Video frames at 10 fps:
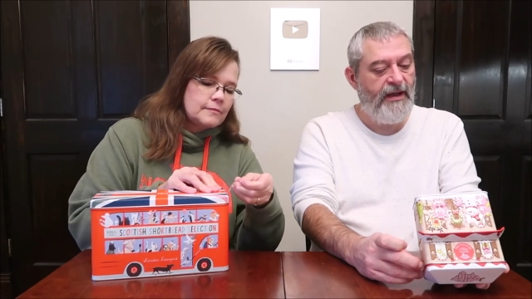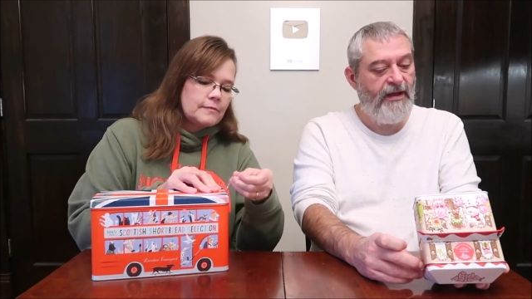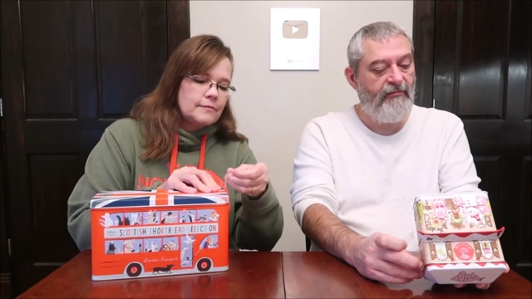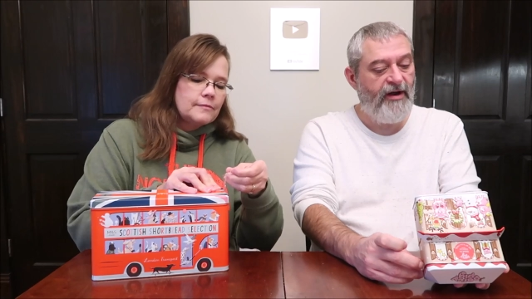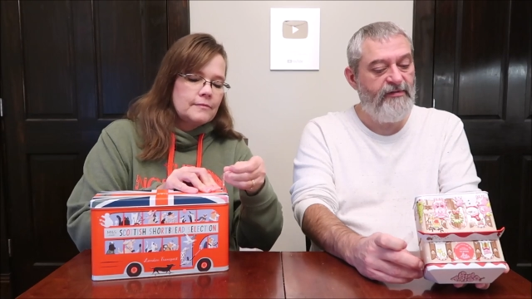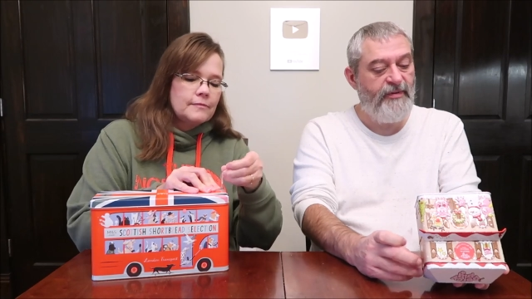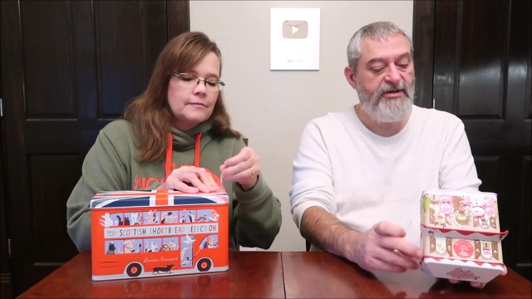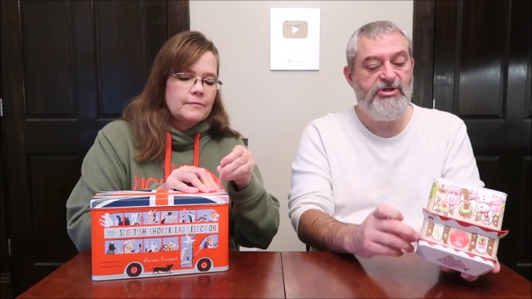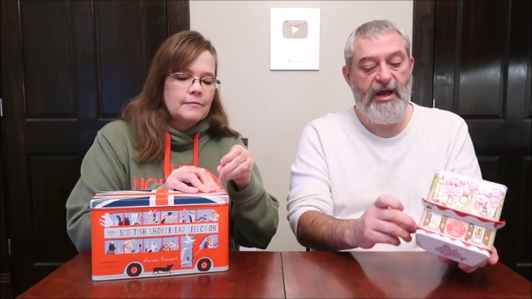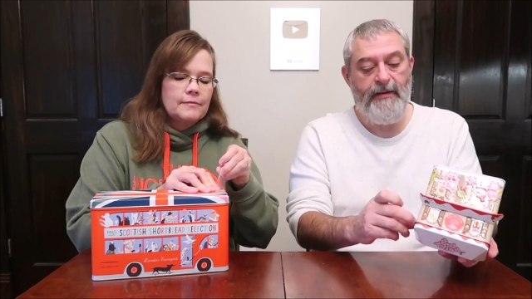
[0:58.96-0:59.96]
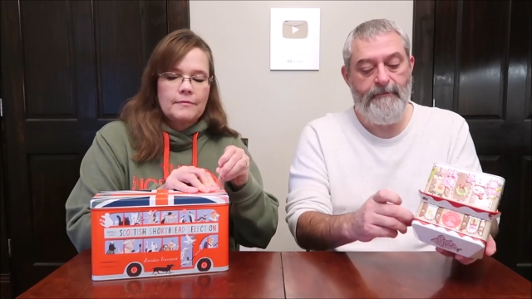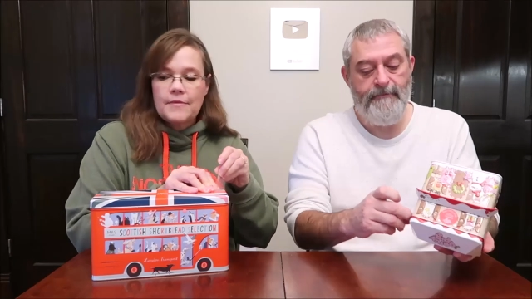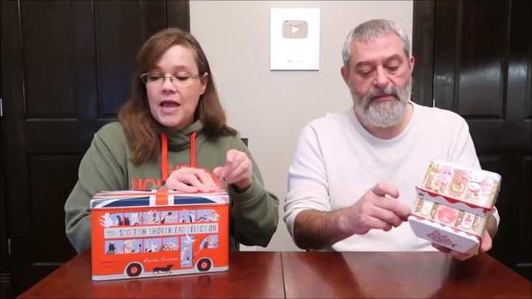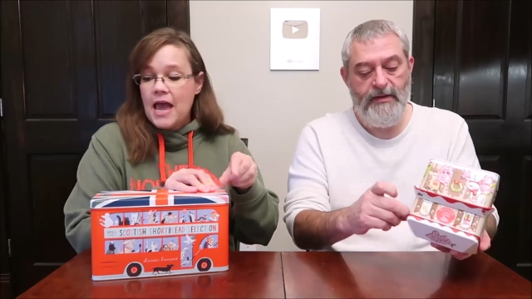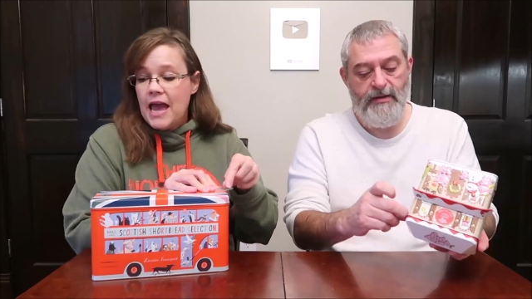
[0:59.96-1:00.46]
Speaker 1: and raspberry jam
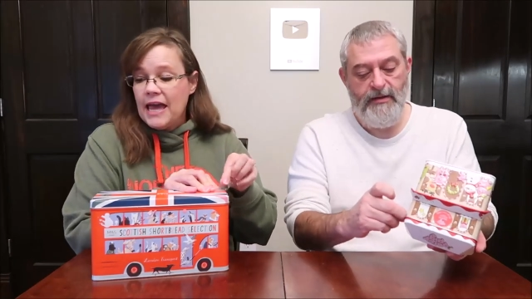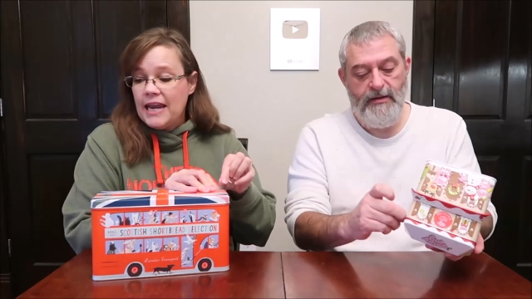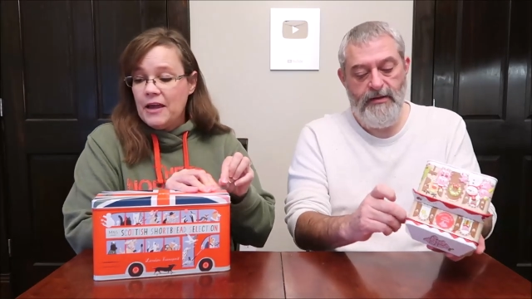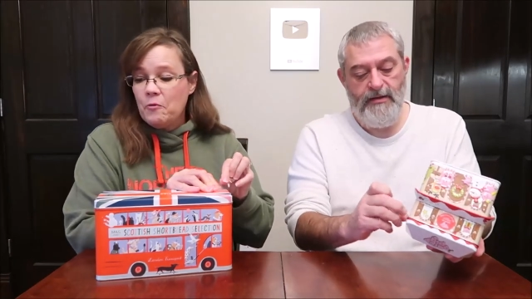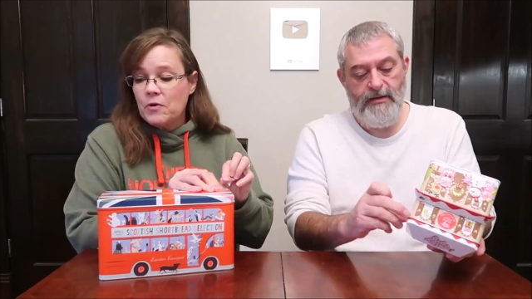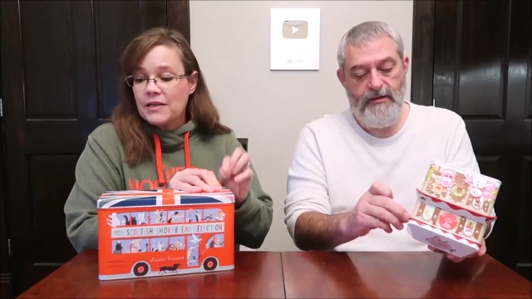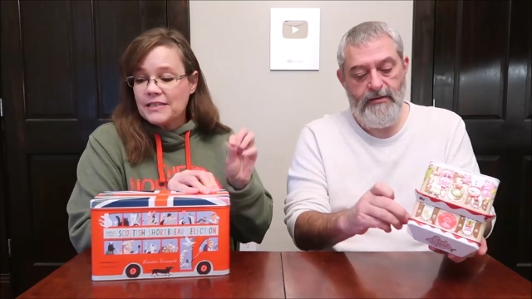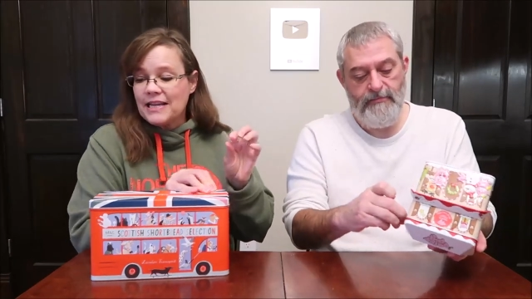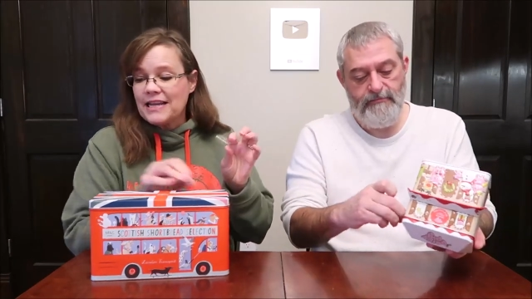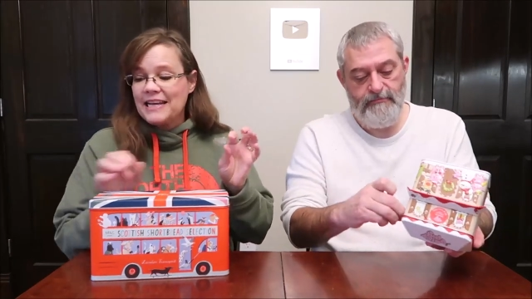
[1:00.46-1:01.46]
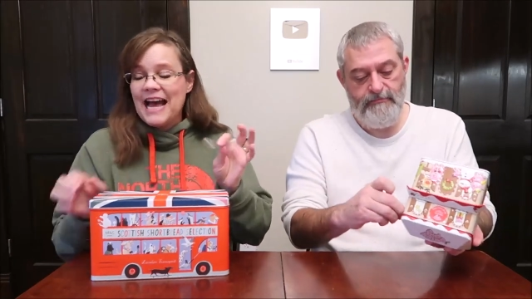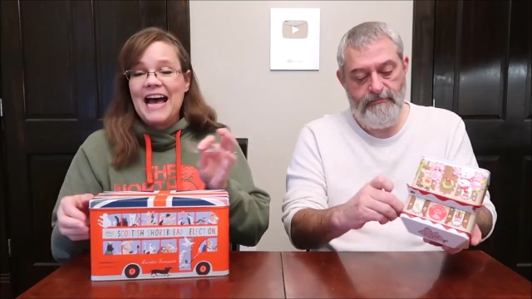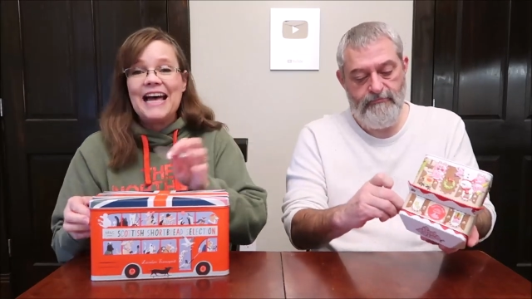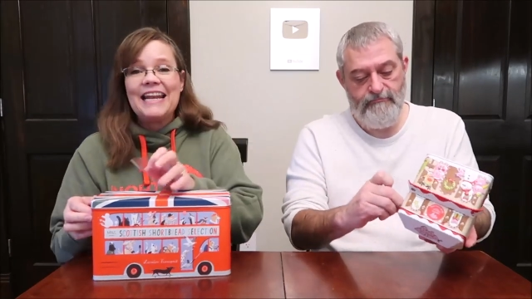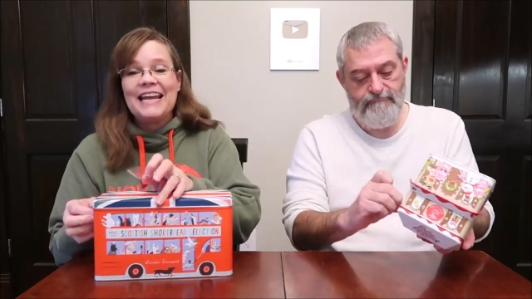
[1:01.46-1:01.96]
Speaker 2: and it was
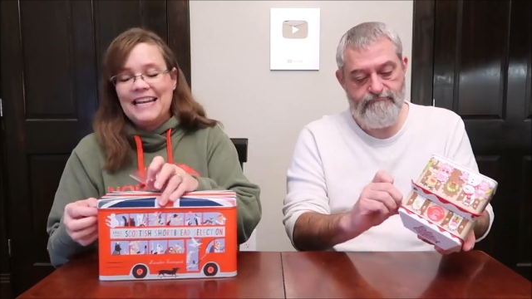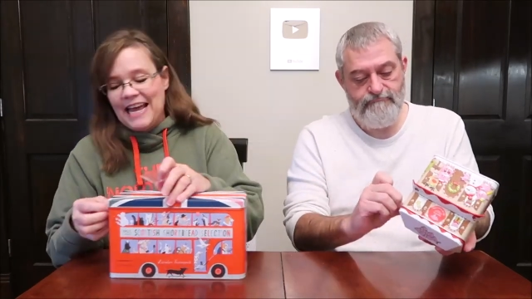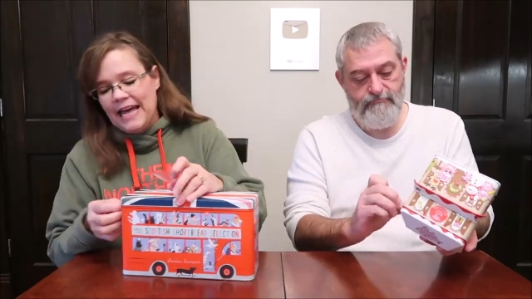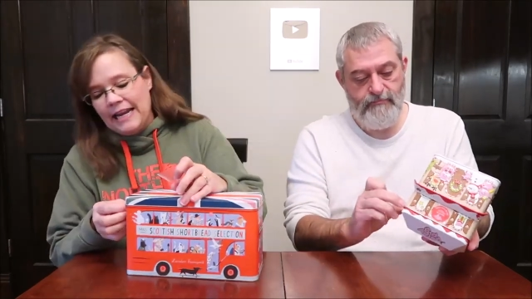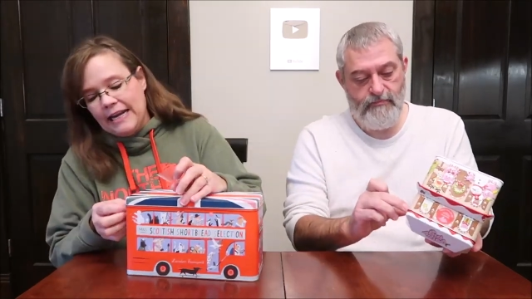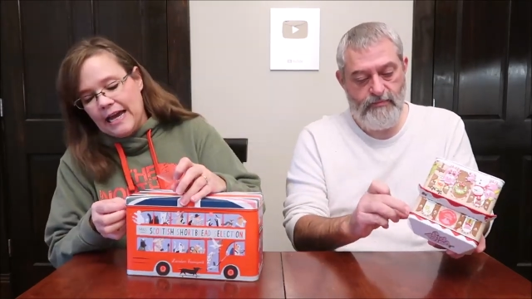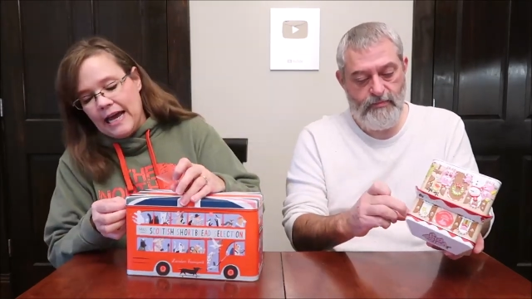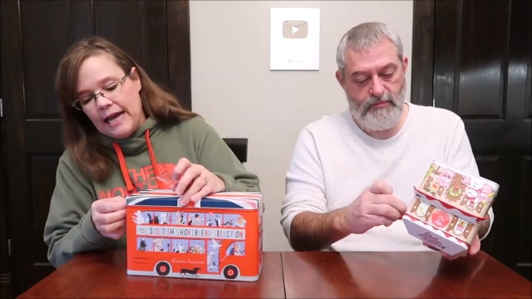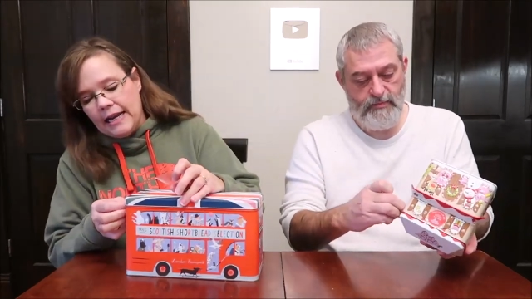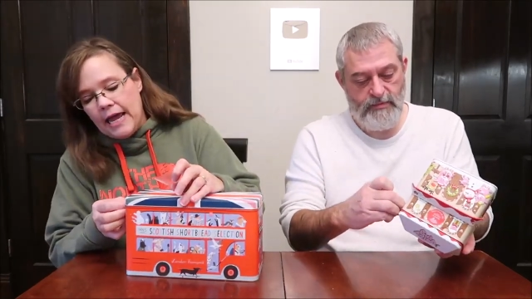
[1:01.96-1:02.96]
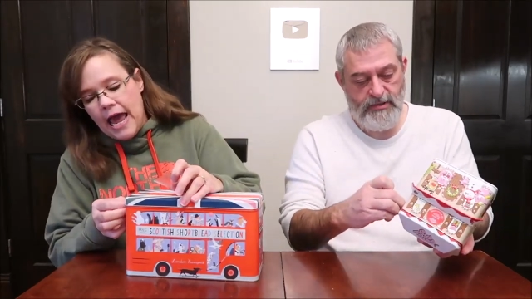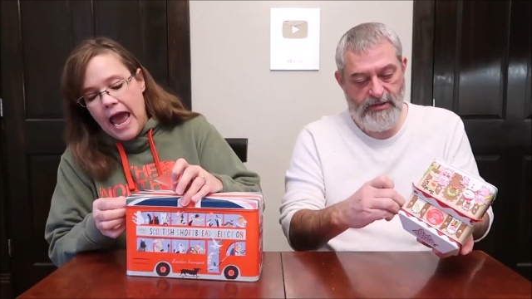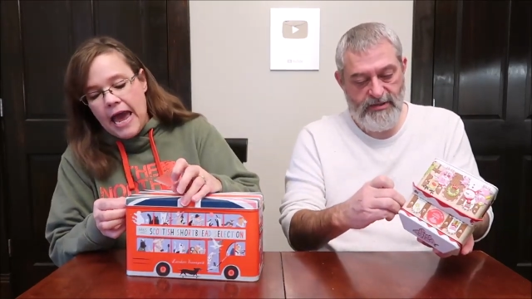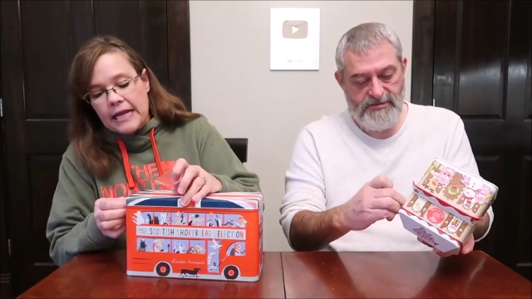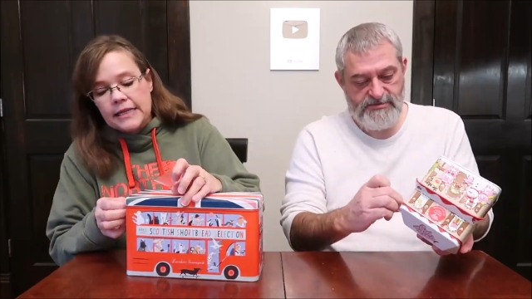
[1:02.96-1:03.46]
$9.99.
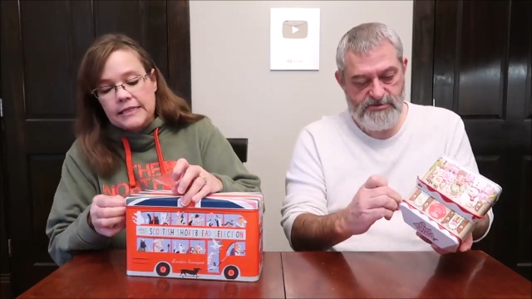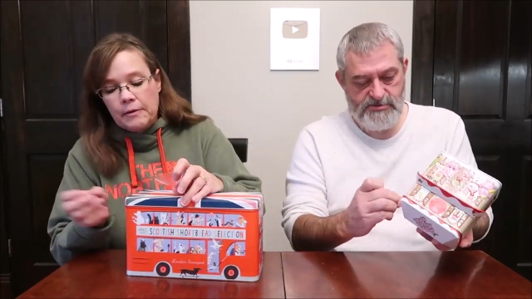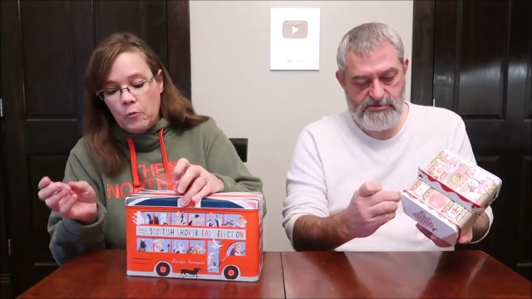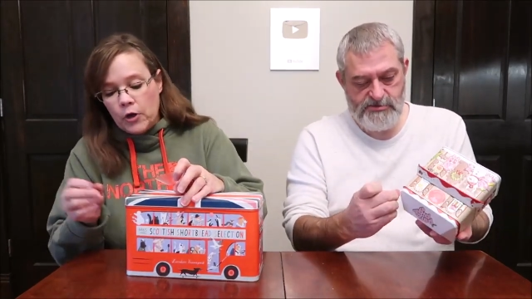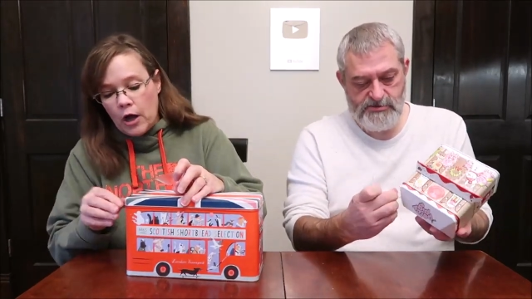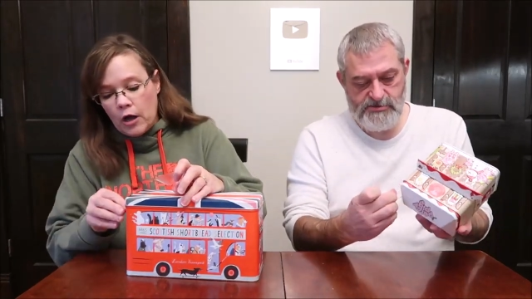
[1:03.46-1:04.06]
And someone